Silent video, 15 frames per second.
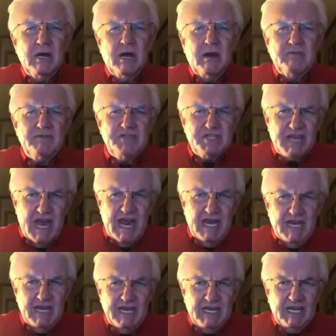of
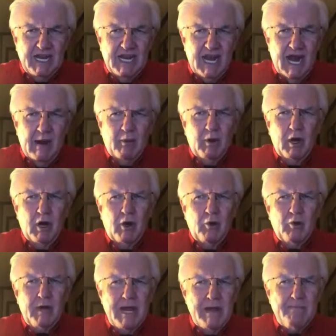standing in our
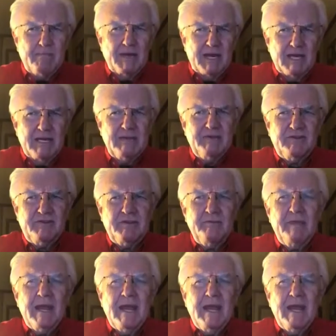own impotence,